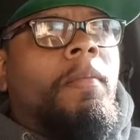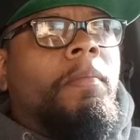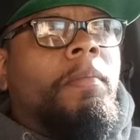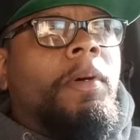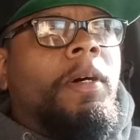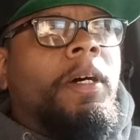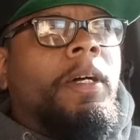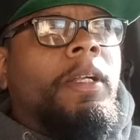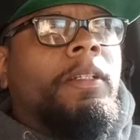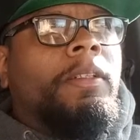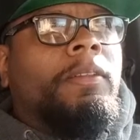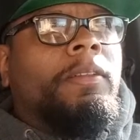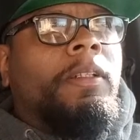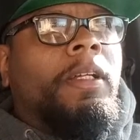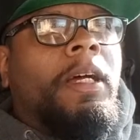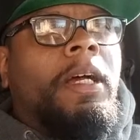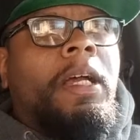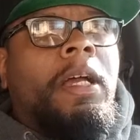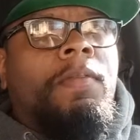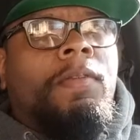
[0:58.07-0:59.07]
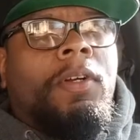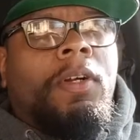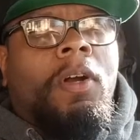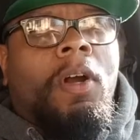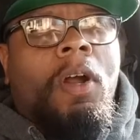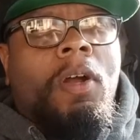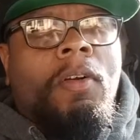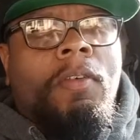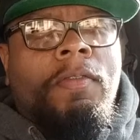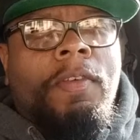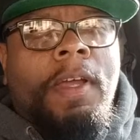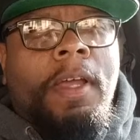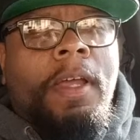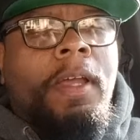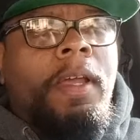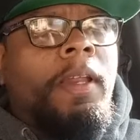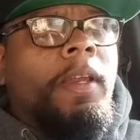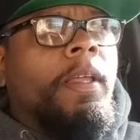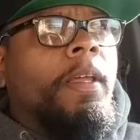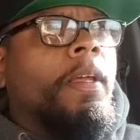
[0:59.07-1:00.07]
but I have a cargo
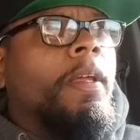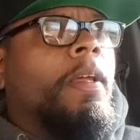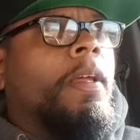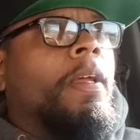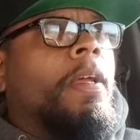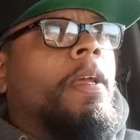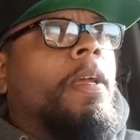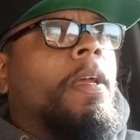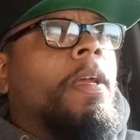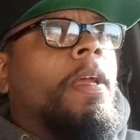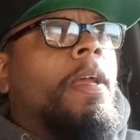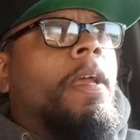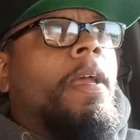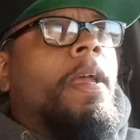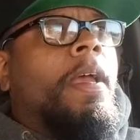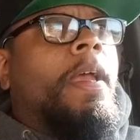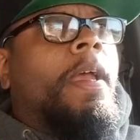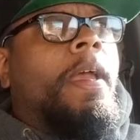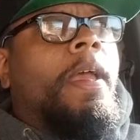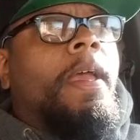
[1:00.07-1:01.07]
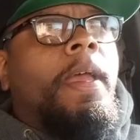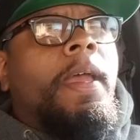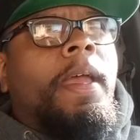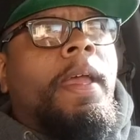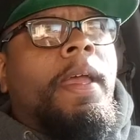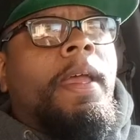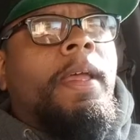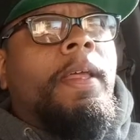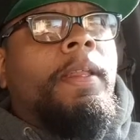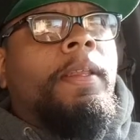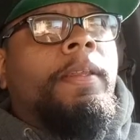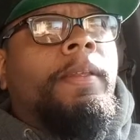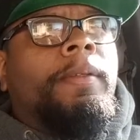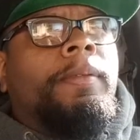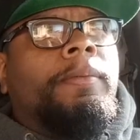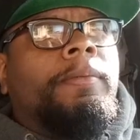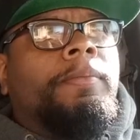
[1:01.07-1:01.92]
van and